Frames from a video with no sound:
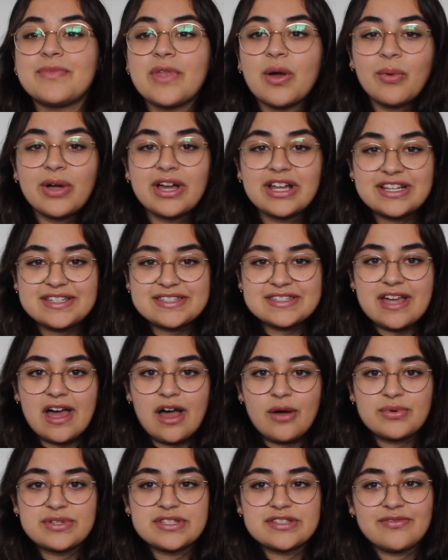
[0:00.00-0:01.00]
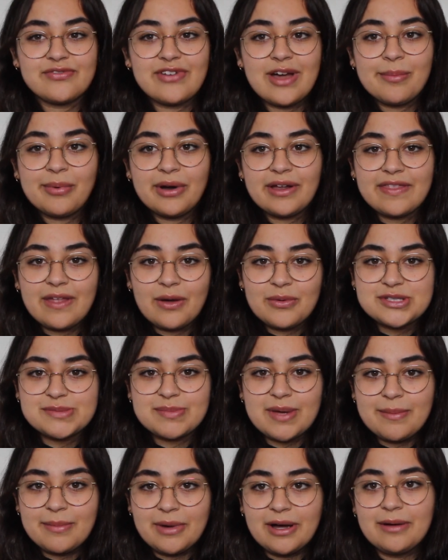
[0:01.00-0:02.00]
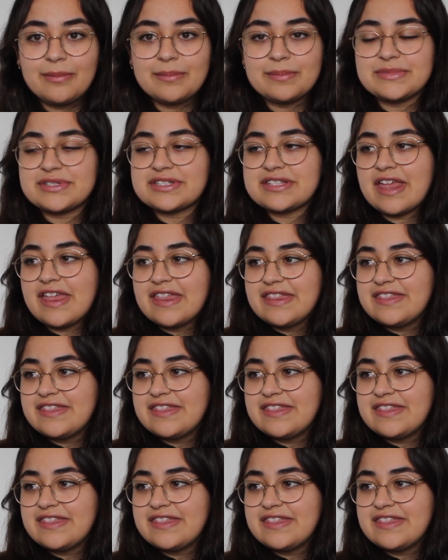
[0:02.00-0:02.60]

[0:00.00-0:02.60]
we're gonna start with some fabric that was my mum's,